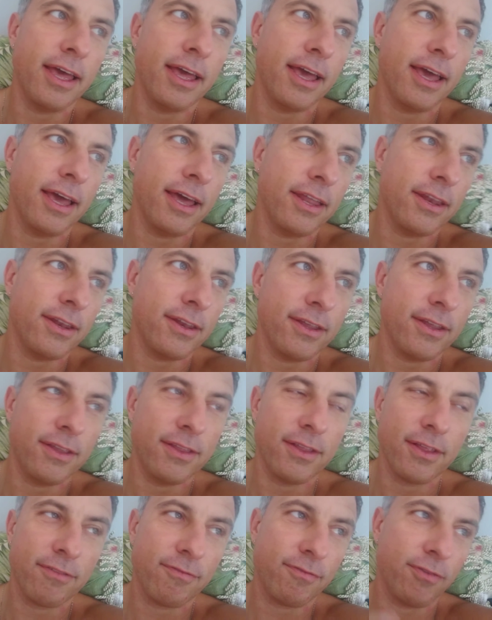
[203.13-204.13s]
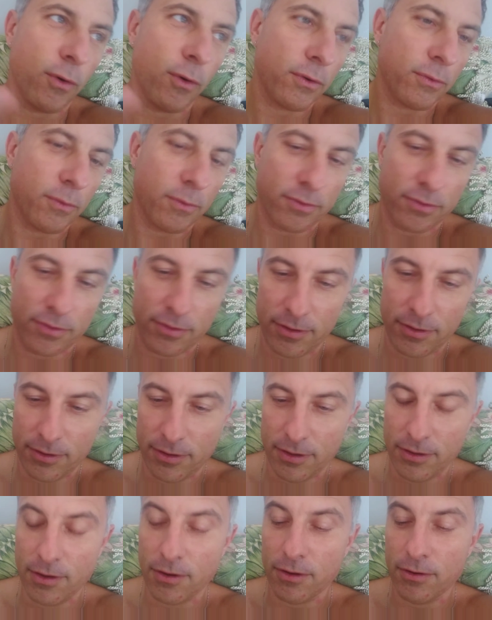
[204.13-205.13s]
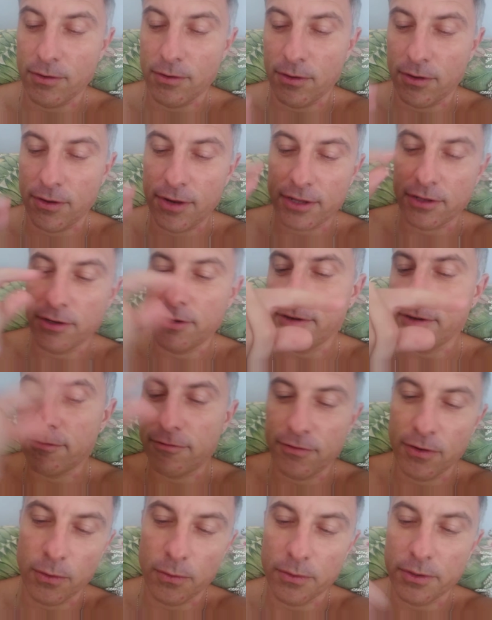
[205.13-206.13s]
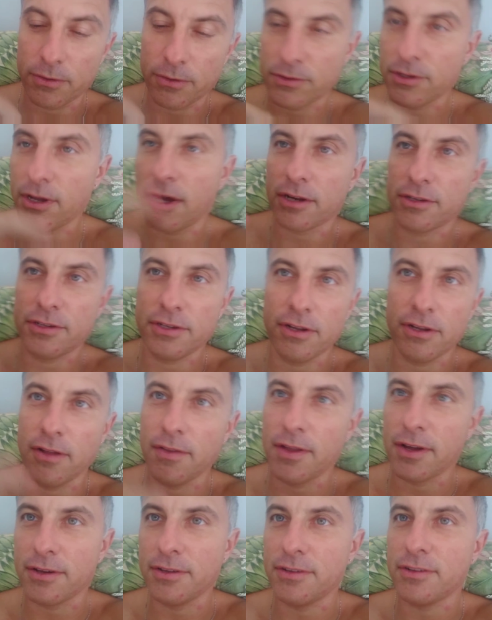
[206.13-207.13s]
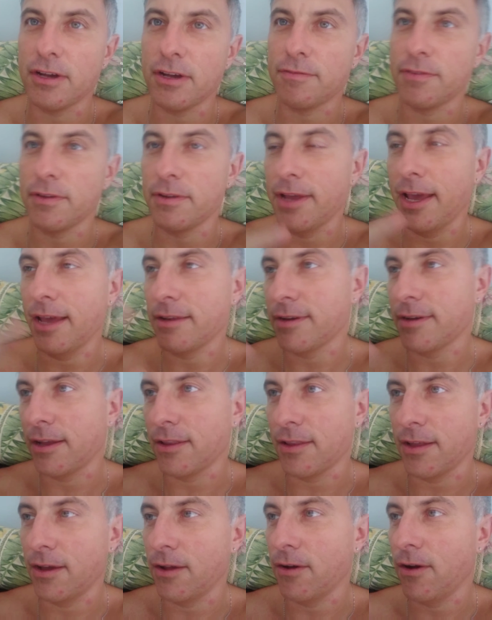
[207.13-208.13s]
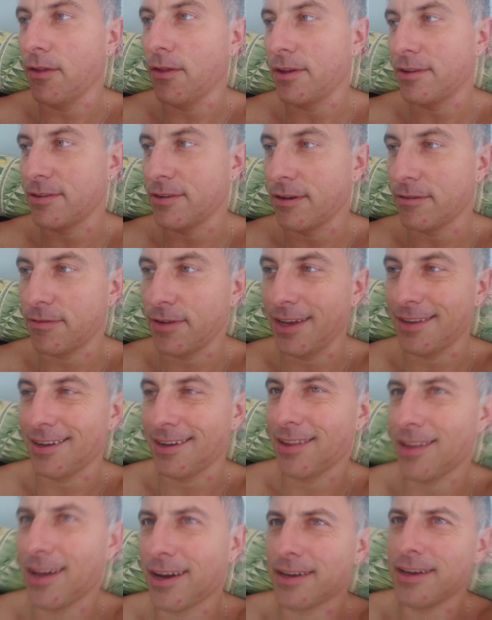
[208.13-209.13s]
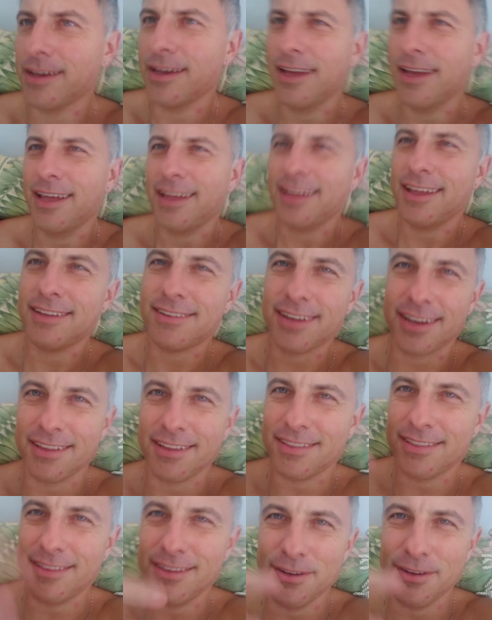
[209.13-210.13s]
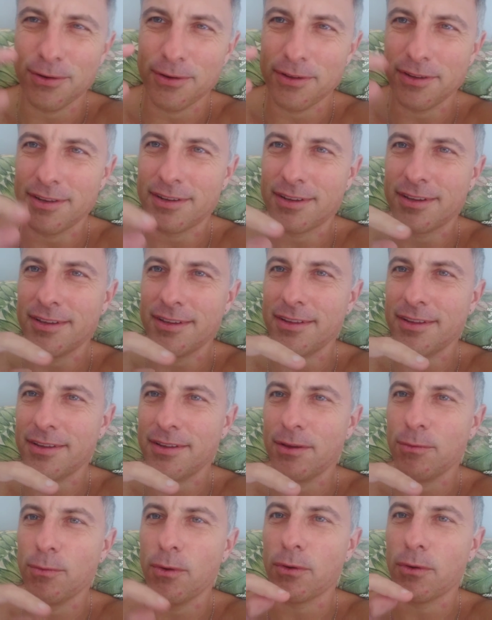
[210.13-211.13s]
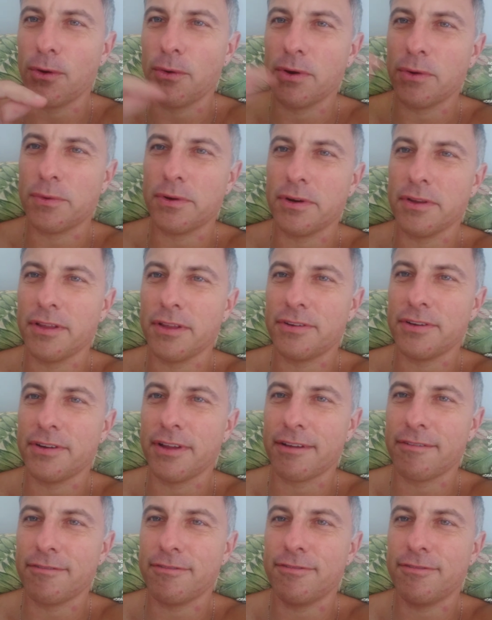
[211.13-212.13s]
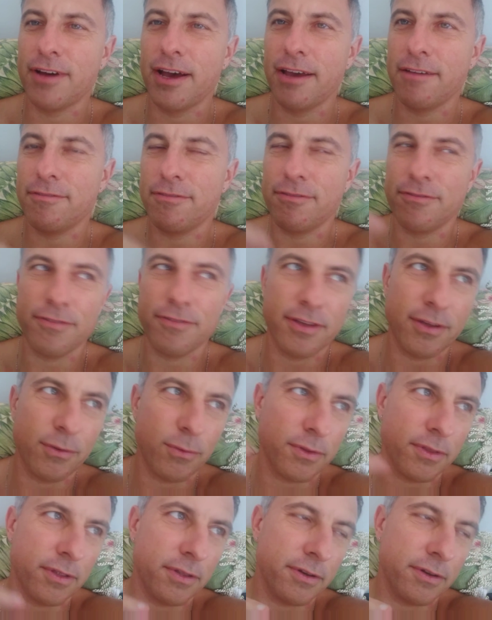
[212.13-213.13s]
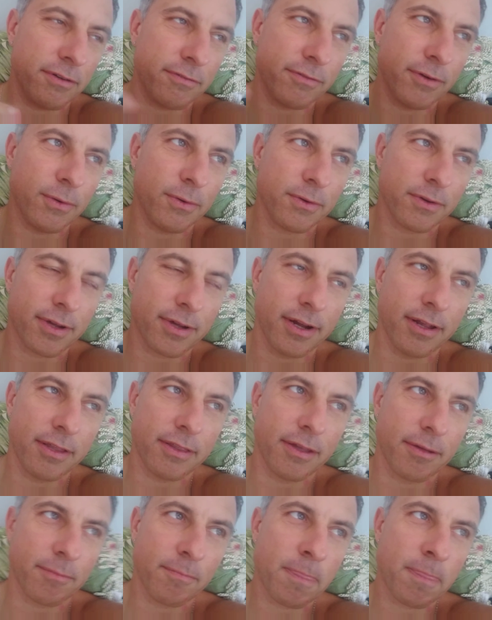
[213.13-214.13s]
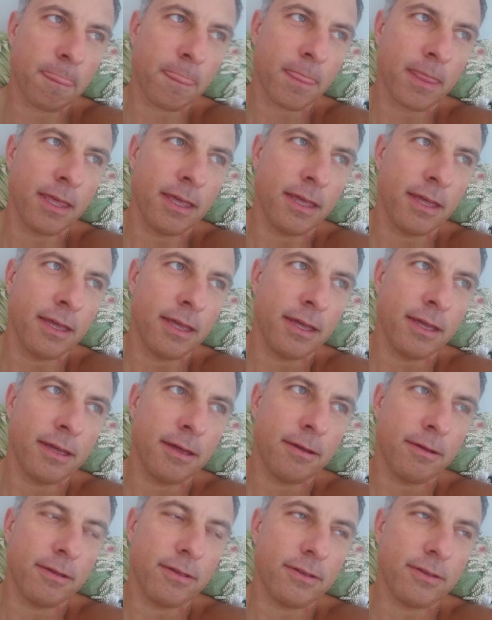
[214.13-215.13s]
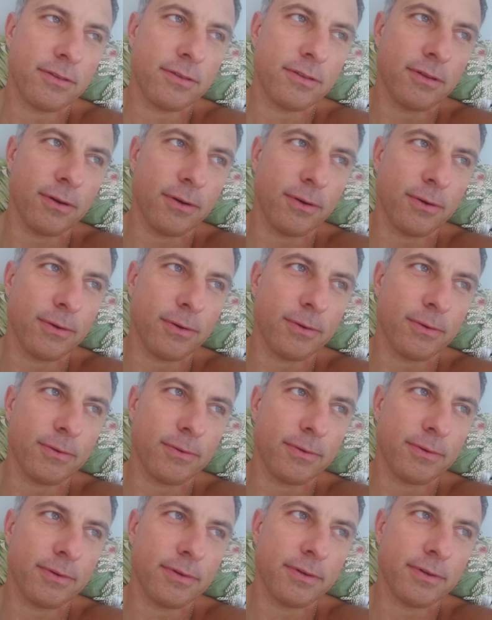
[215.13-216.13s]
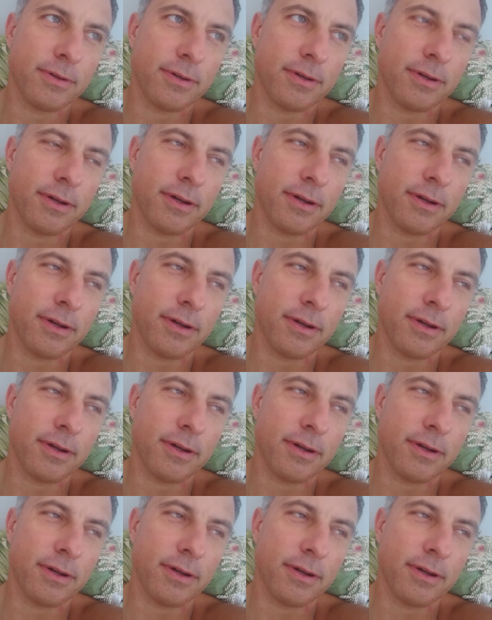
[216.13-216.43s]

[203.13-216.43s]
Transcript: And the phone will, you can connect it to your phone. It'll talk to you, all that good stuff. And anti, you know, all that stuff, anti-lock. It's like a, you know, it won't go anywhere unless you're like 5 feet within your phone kind of thing. So